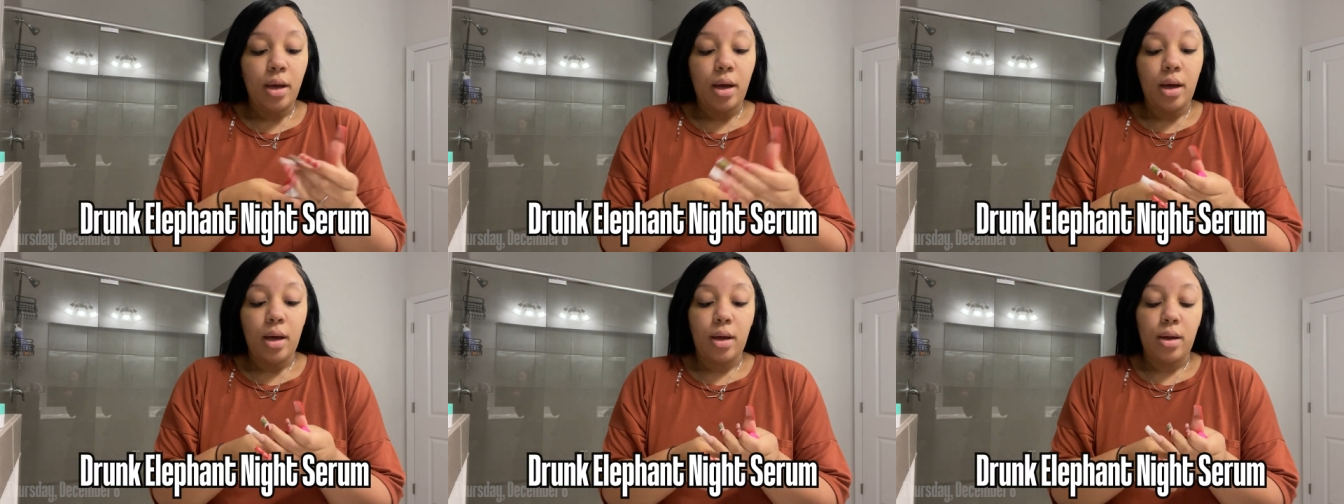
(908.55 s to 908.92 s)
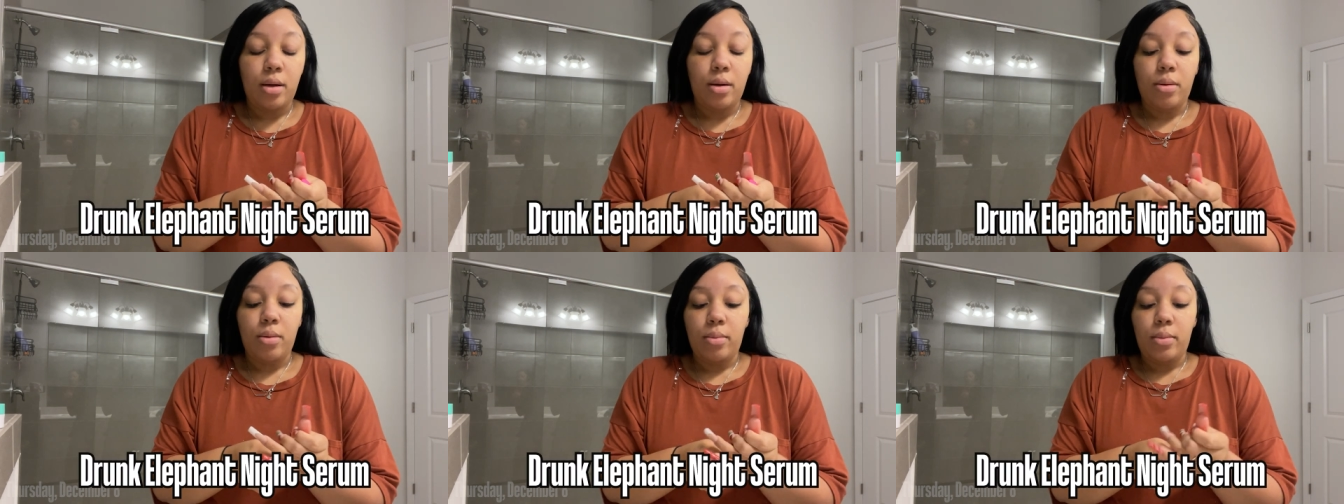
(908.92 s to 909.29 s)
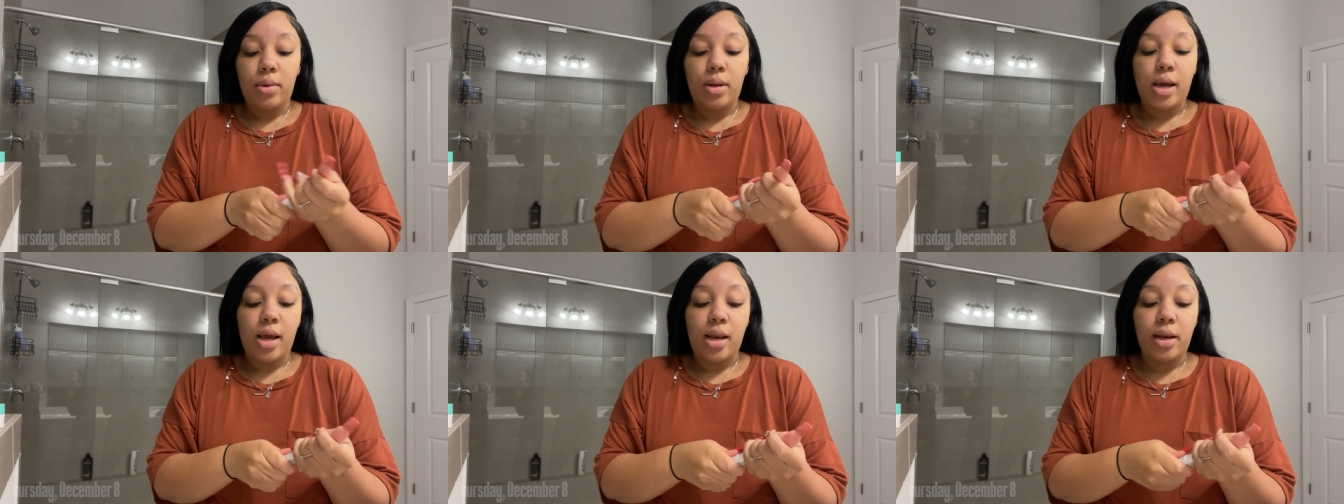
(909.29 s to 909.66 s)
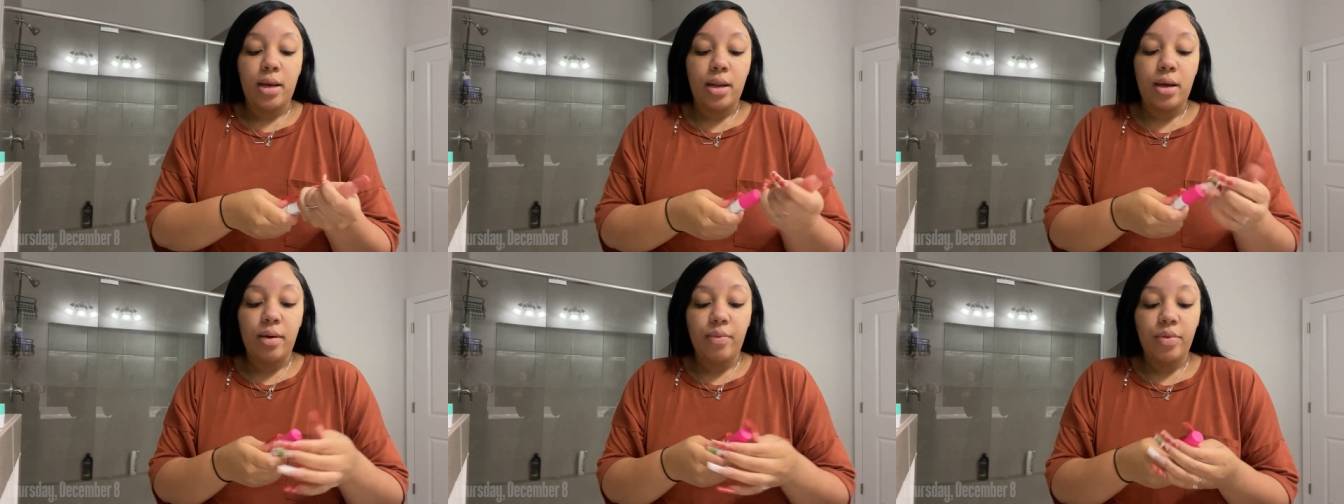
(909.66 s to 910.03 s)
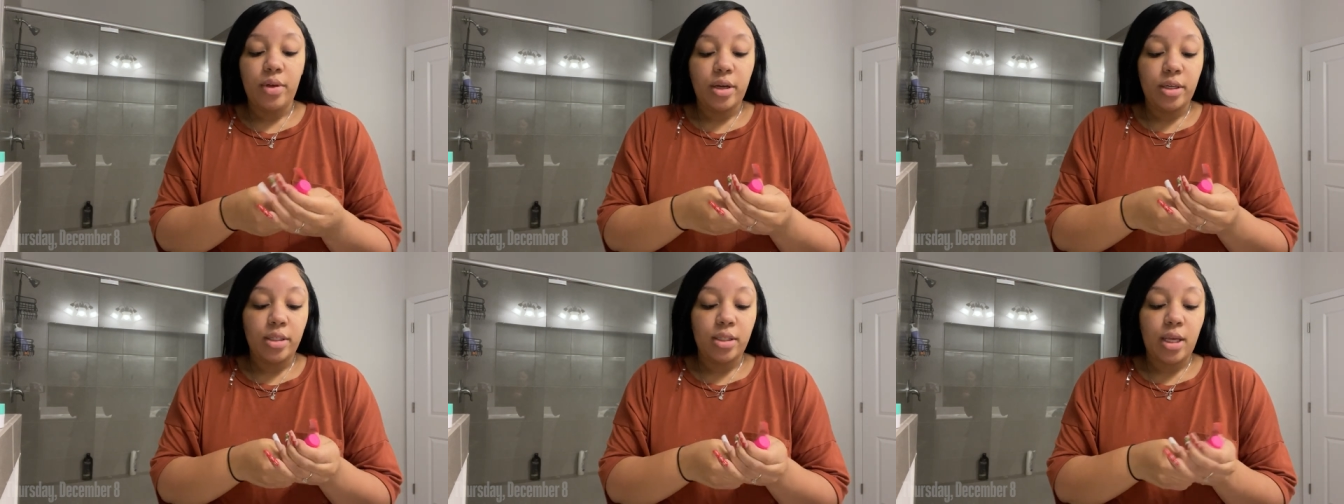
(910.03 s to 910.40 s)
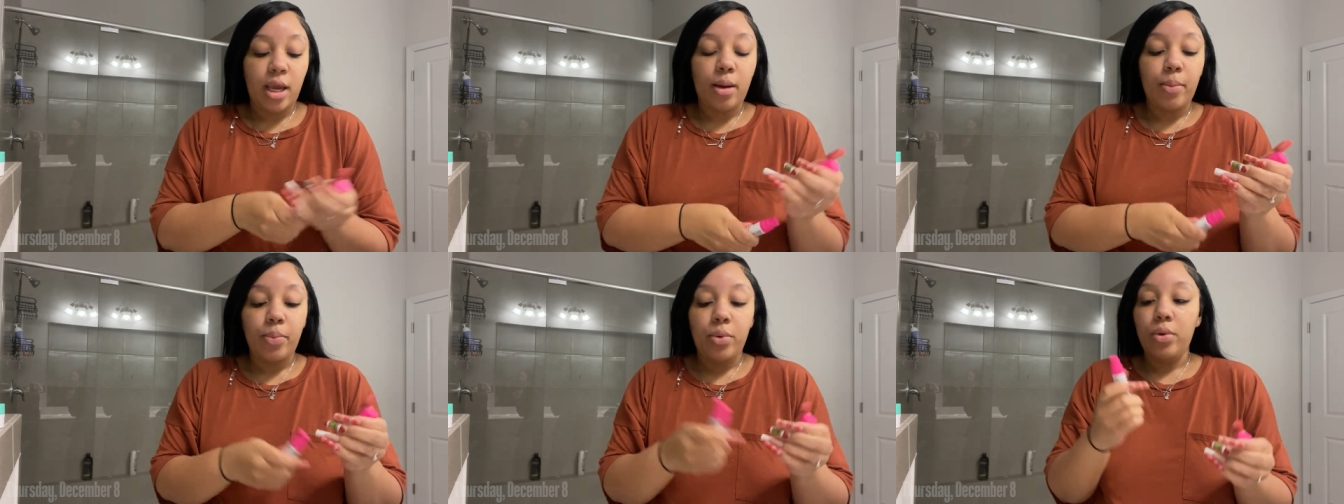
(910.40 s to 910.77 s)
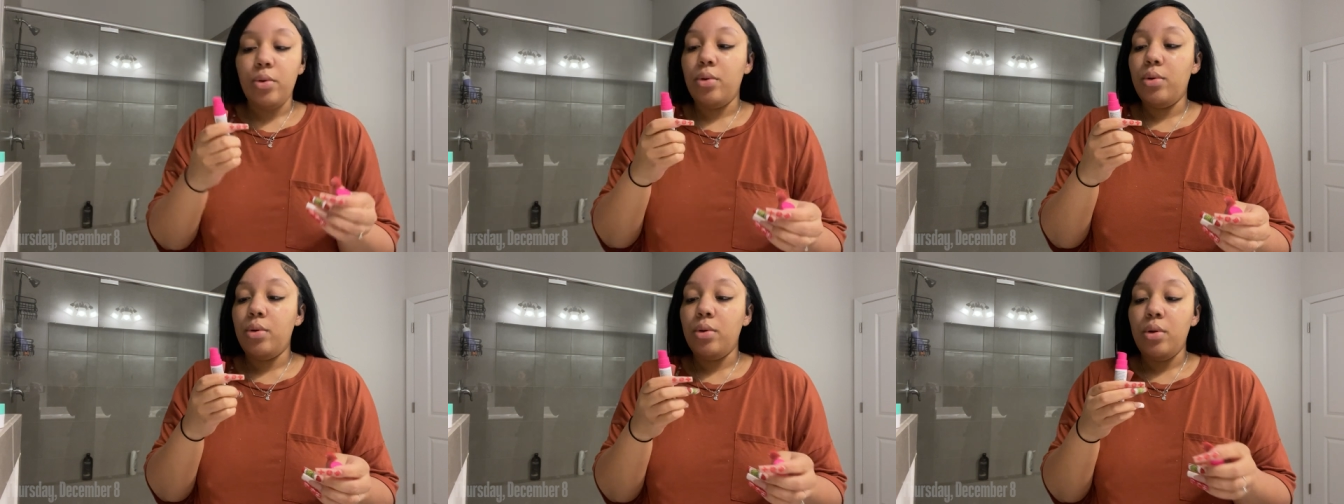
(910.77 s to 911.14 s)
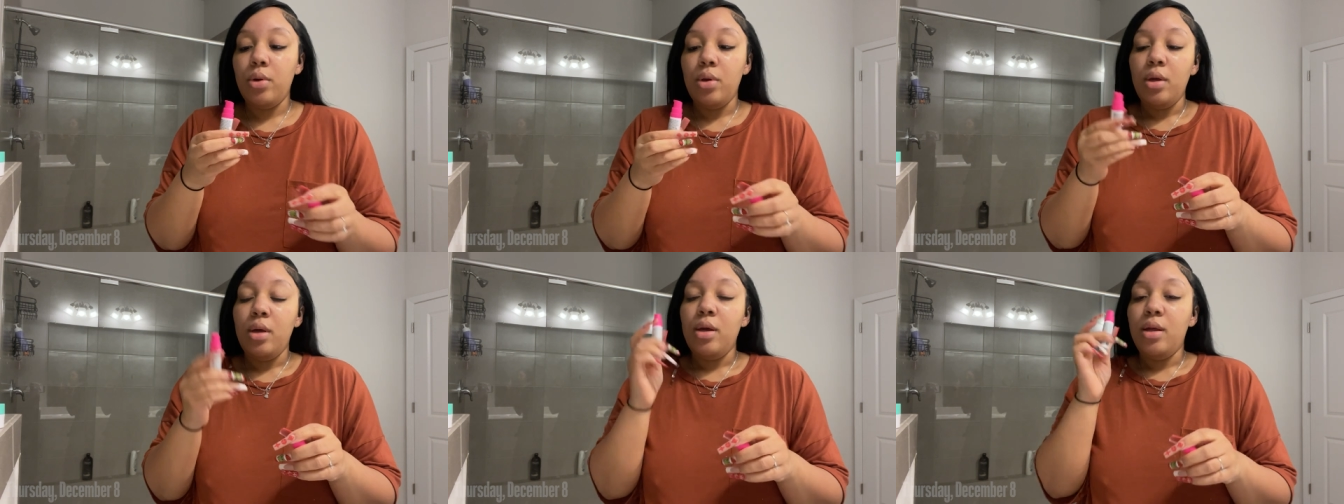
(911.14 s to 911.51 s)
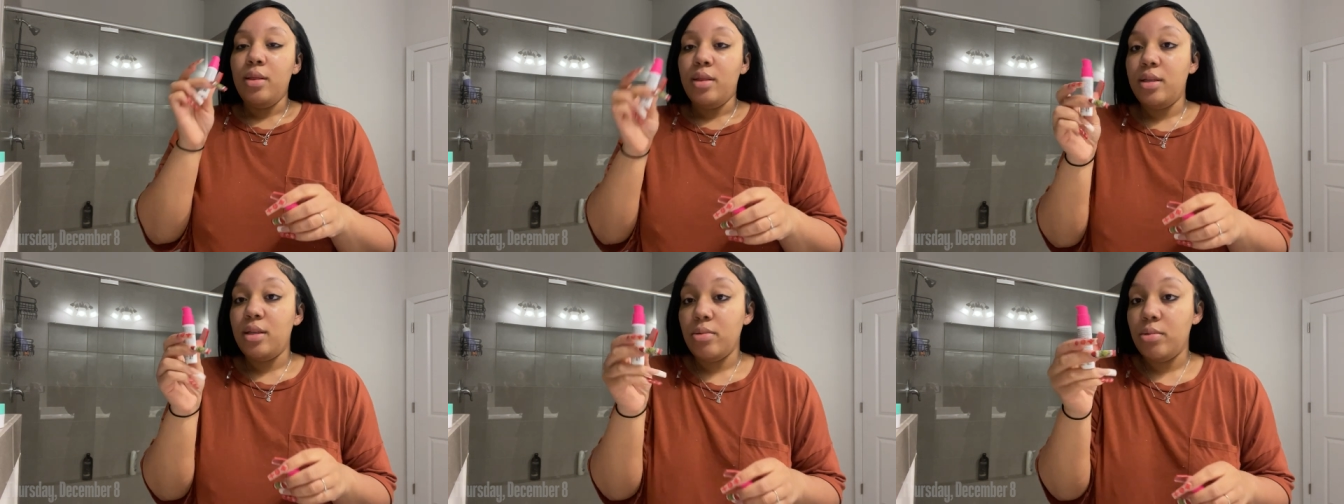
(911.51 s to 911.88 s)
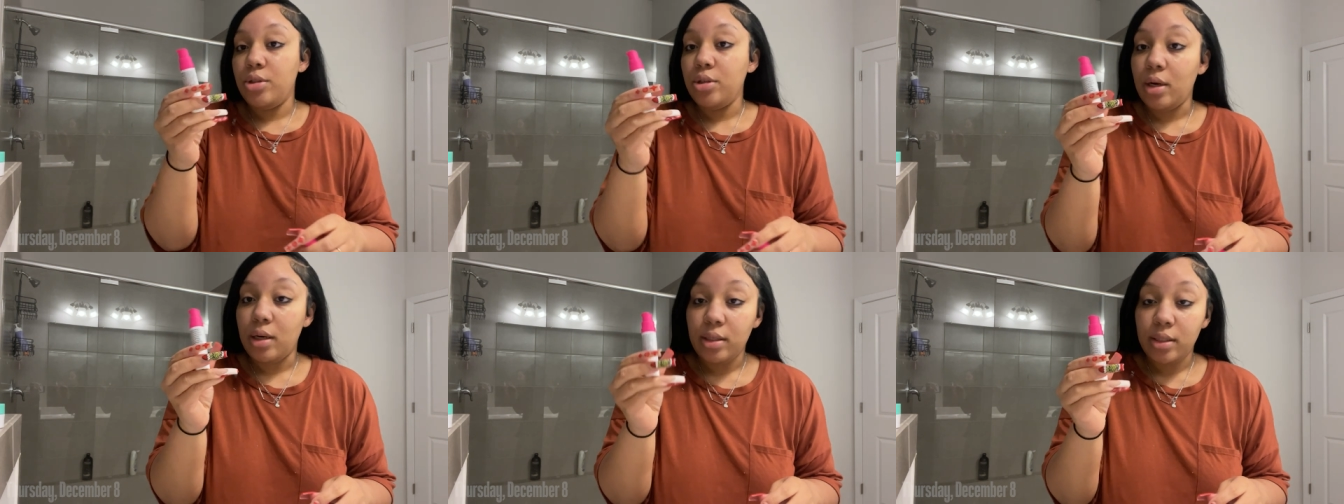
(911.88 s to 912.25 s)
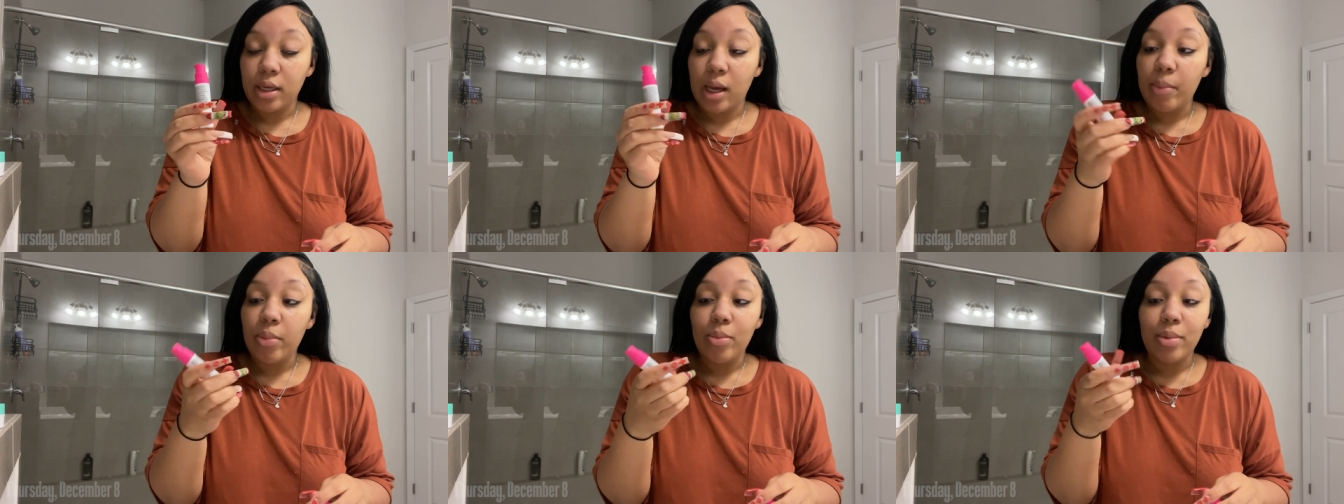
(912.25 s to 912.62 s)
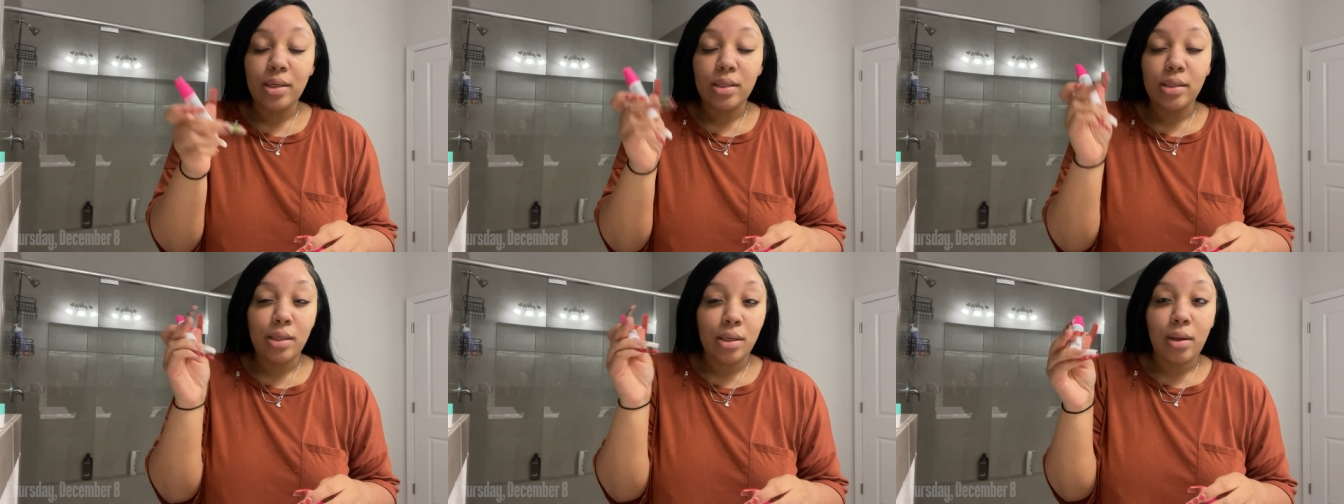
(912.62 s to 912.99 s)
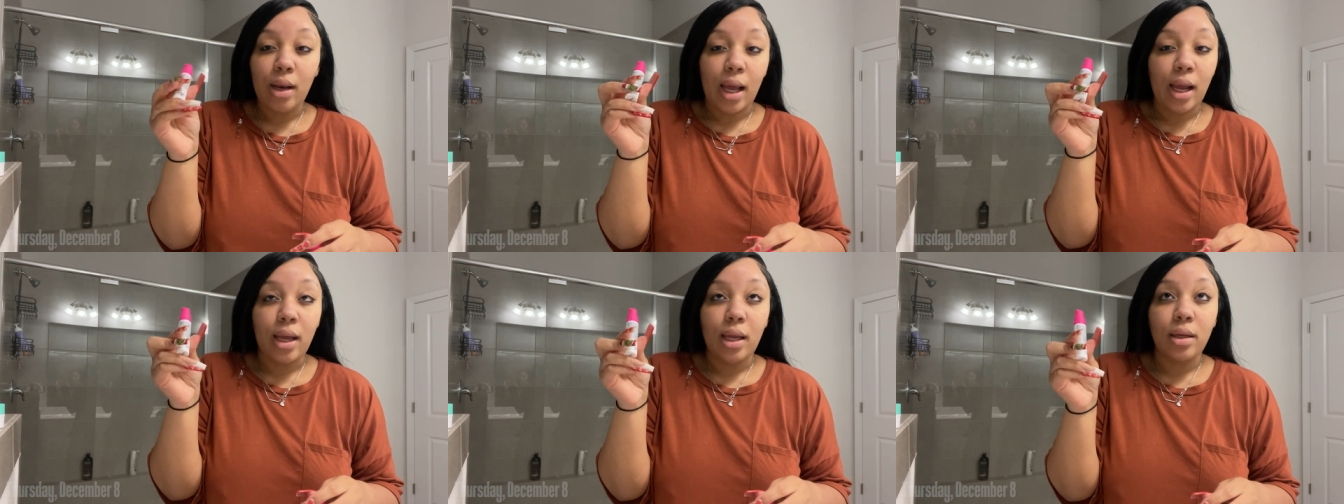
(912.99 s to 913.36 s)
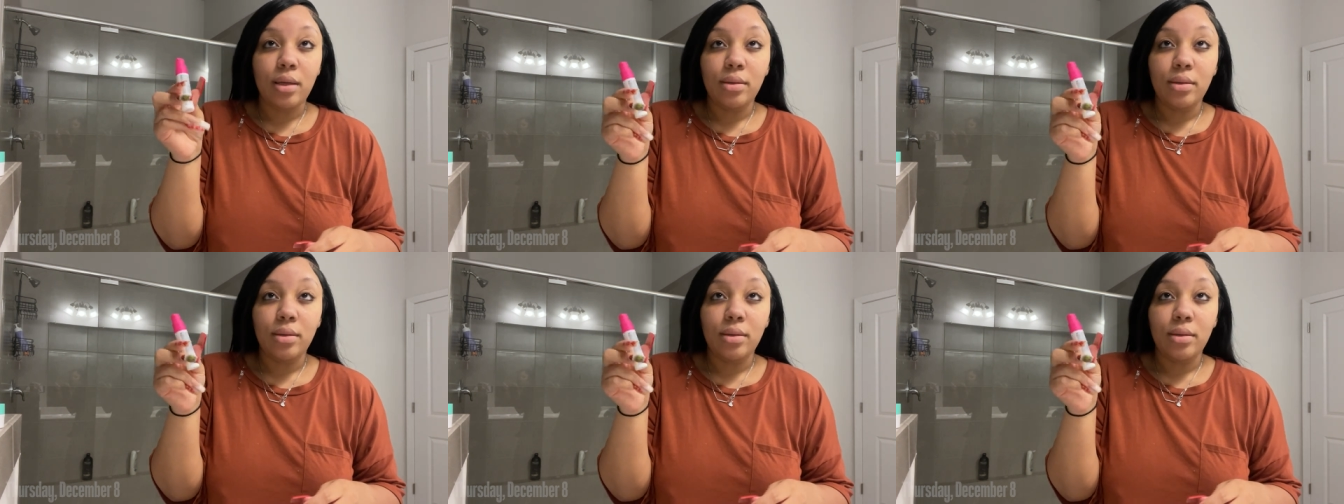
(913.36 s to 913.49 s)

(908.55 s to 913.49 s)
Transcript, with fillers: Um, I love their sample this is what you call a sample, but it's still like,